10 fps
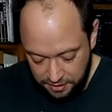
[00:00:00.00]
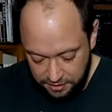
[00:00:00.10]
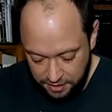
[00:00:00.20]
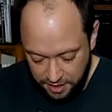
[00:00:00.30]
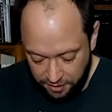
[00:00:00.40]

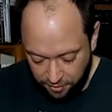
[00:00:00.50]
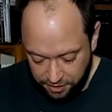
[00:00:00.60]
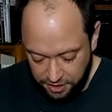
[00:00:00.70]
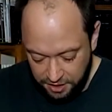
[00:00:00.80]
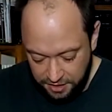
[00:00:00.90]
So yeah,
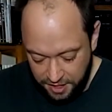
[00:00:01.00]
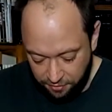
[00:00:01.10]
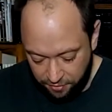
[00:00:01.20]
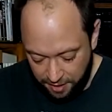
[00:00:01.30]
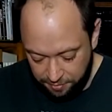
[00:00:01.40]
once you get
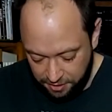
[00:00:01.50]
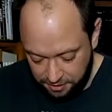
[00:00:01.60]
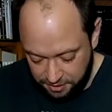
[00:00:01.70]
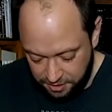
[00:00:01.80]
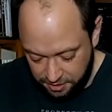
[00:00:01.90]
that
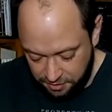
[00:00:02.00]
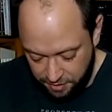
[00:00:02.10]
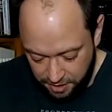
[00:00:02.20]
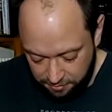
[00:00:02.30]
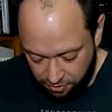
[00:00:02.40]
weapon
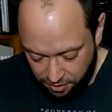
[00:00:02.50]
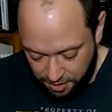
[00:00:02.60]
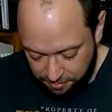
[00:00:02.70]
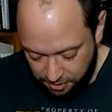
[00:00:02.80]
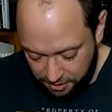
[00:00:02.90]
situated
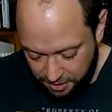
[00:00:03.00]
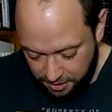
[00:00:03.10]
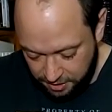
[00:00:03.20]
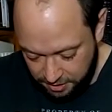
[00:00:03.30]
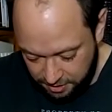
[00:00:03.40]

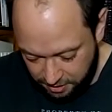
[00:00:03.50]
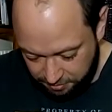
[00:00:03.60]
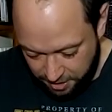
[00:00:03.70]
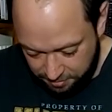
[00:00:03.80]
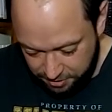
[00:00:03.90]
properly, in a
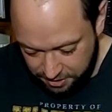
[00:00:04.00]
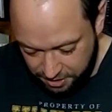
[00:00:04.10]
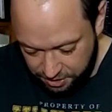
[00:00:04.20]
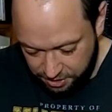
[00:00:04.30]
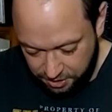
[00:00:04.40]
better
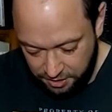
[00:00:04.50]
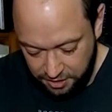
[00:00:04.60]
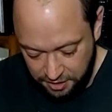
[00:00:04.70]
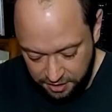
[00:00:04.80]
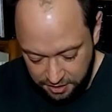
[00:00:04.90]
position,
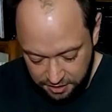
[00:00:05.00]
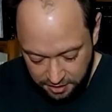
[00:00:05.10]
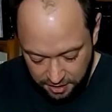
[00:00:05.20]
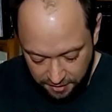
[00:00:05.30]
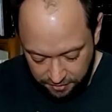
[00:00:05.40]

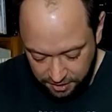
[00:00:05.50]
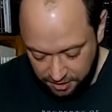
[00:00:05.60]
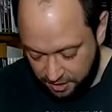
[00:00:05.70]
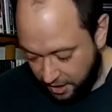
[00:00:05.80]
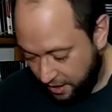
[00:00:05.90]

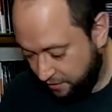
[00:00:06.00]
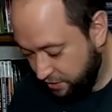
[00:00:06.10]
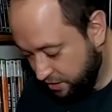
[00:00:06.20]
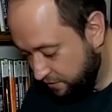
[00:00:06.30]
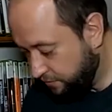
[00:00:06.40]
everything kind of
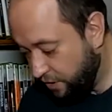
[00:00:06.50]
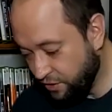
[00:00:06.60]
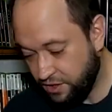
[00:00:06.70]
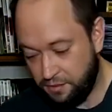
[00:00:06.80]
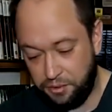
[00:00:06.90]
just
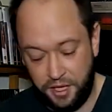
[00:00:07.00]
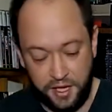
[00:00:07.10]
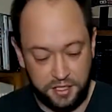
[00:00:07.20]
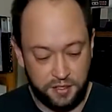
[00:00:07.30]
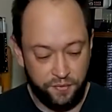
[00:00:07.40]
falls into
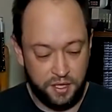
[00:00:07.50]
place.